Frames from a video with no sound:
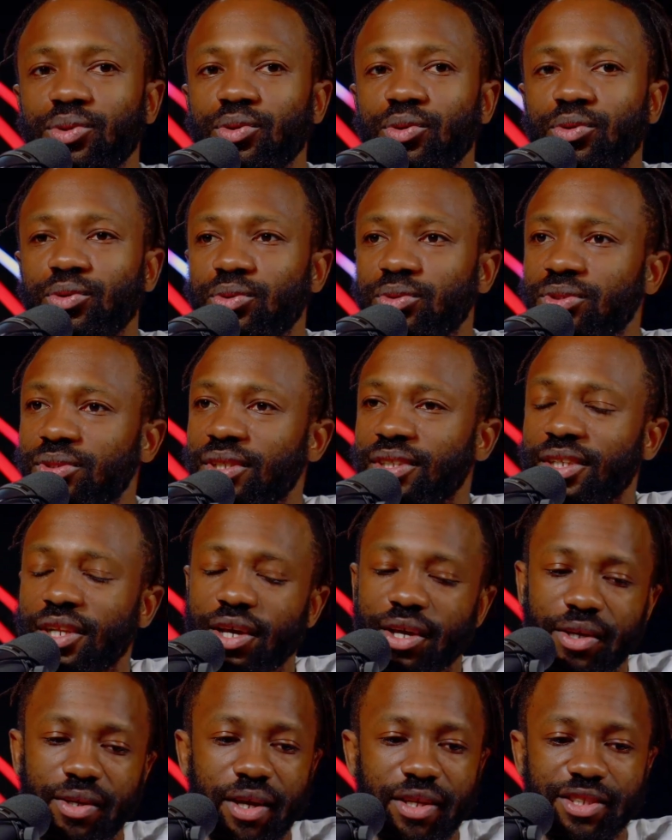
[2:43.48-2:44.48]
all
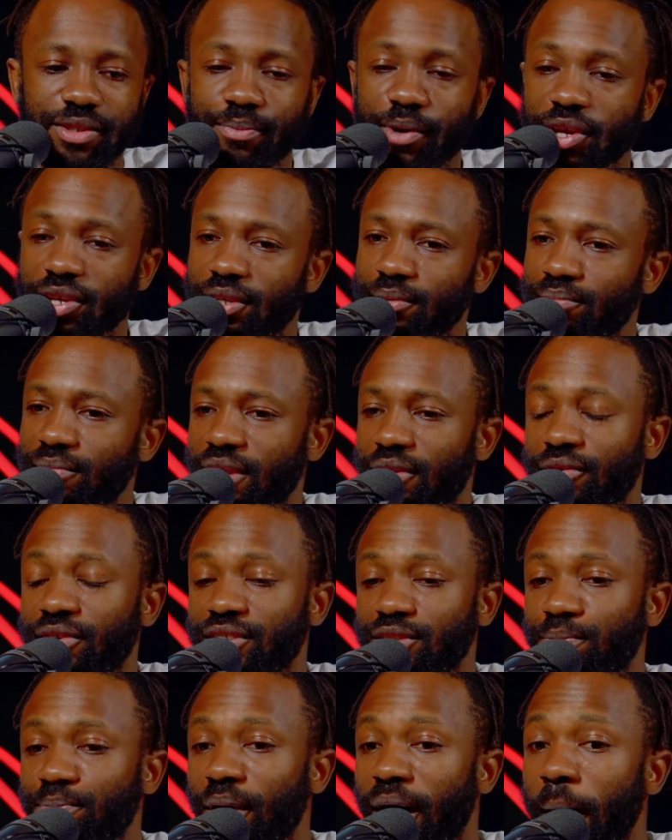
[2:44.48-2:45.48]
smoke and
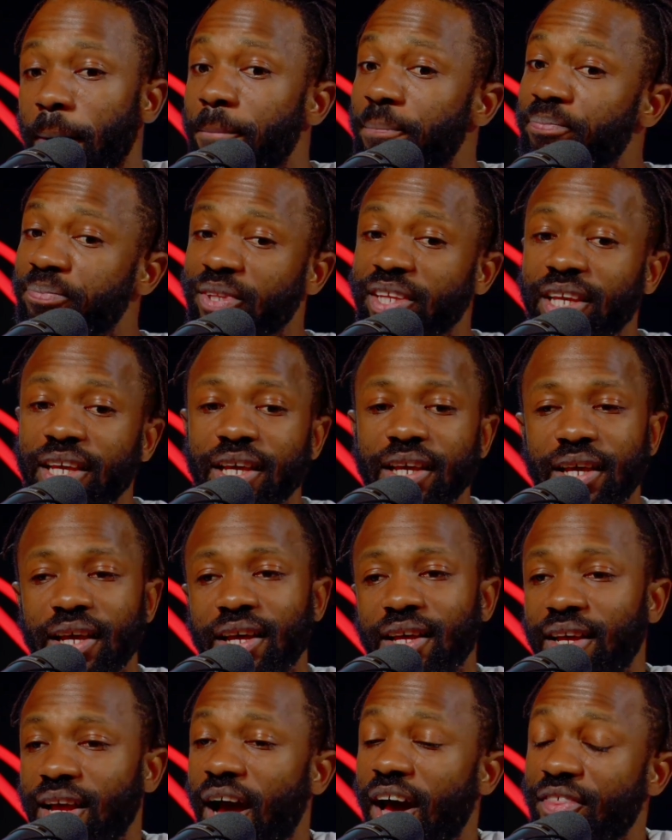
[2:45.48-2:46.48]
mirrors. But
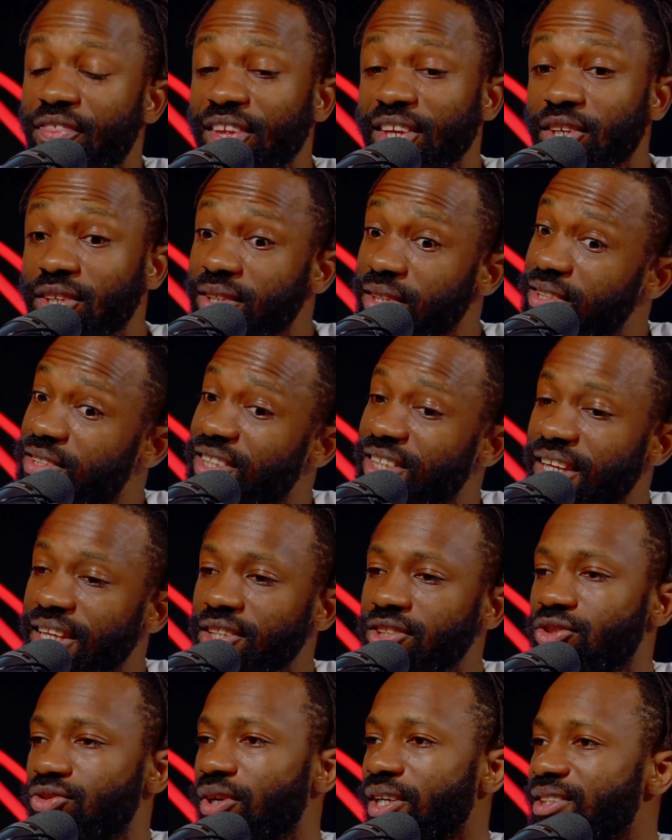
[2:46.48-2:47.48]
I think it's an
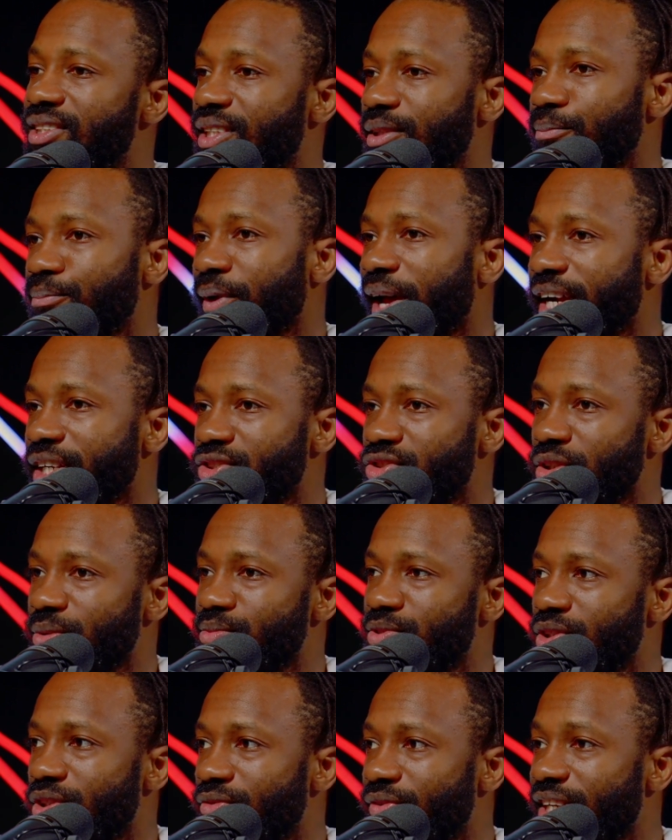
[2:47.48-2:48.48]
interesting
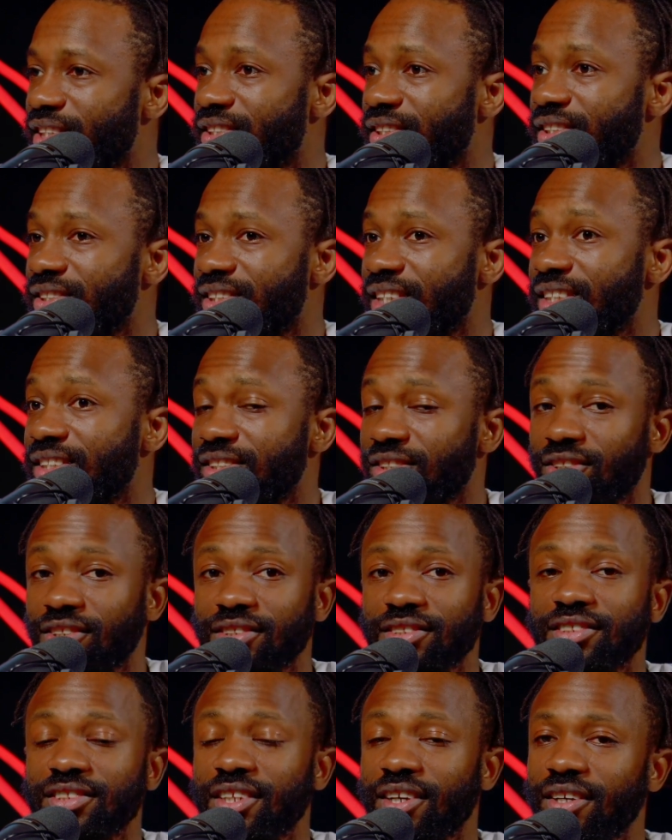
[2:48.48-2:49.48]
backdrop to the rest of the season
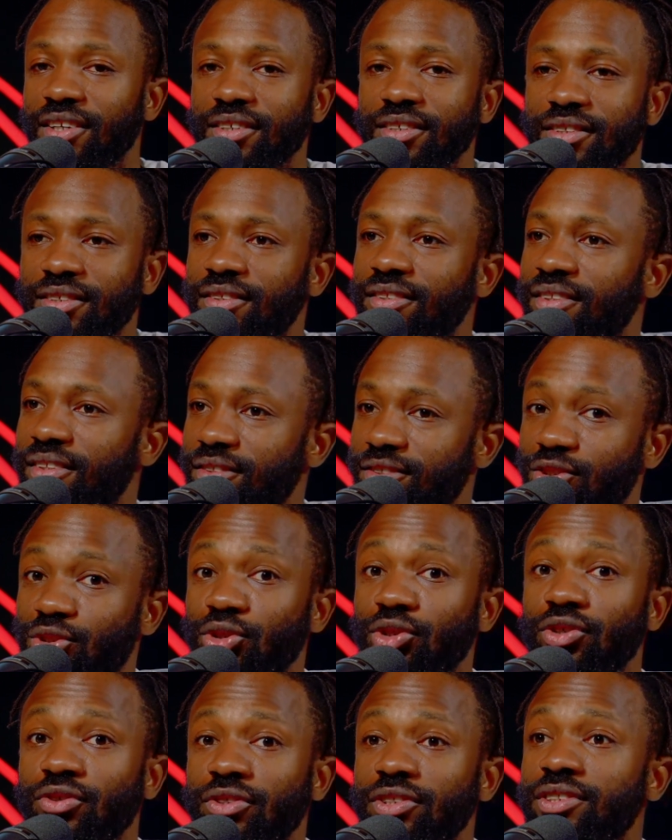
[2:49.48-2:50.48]
because,
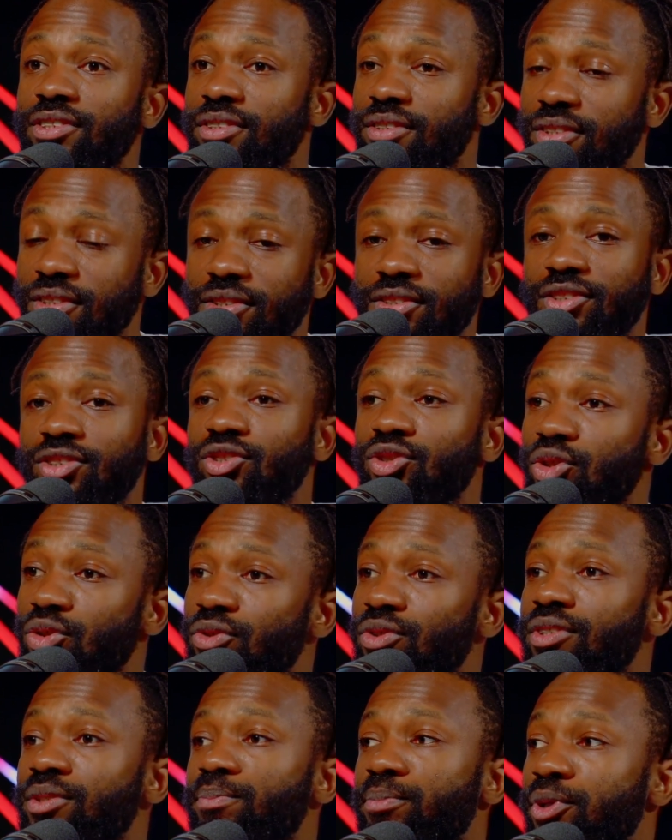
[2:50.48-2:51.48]
sure as
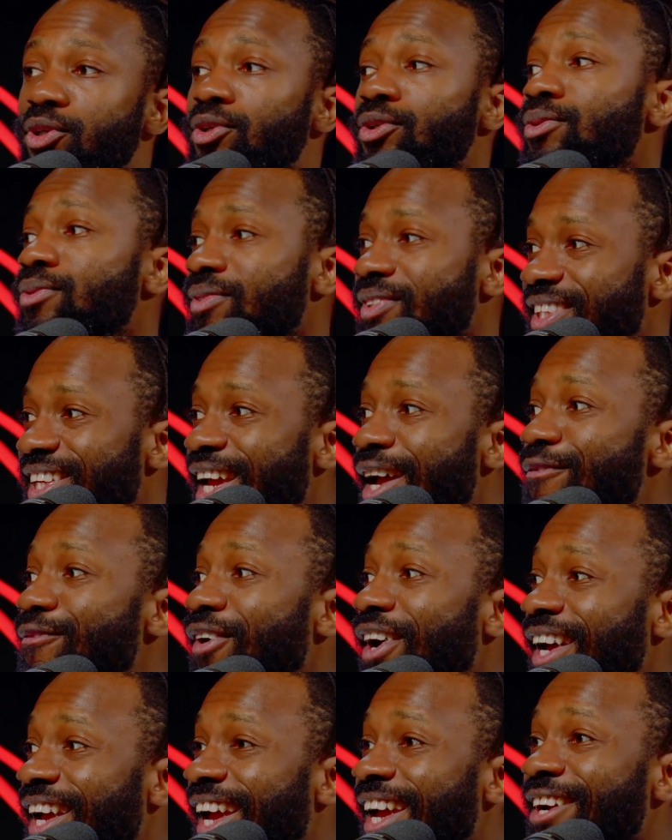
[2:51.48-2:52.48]
poo, the
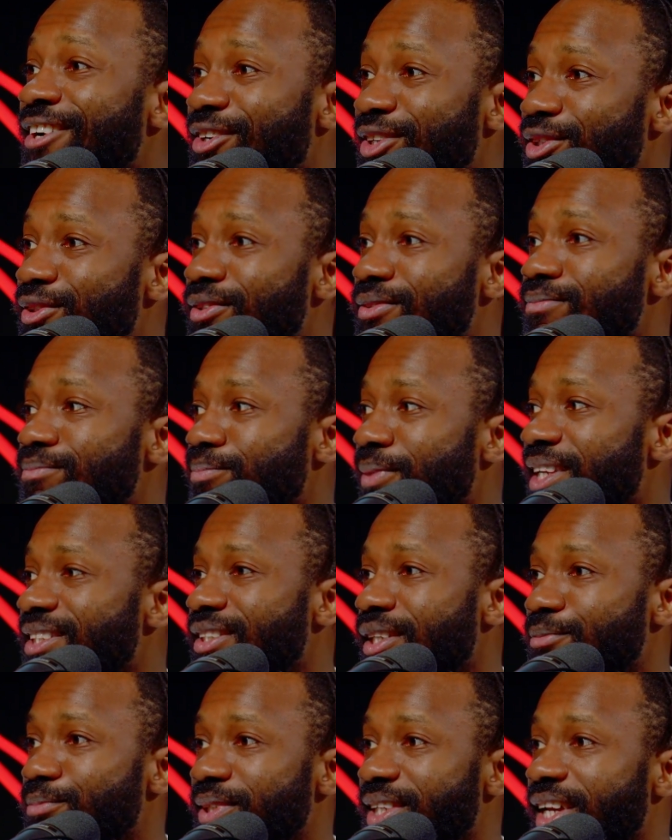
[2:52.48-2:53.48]
FIA are going to mess
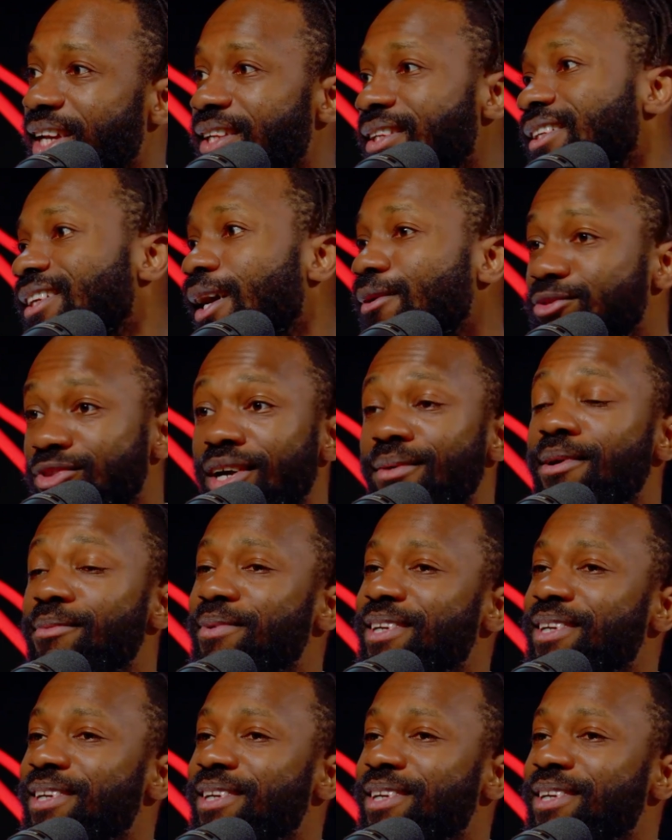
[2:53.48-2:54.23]
up again. I'm trying my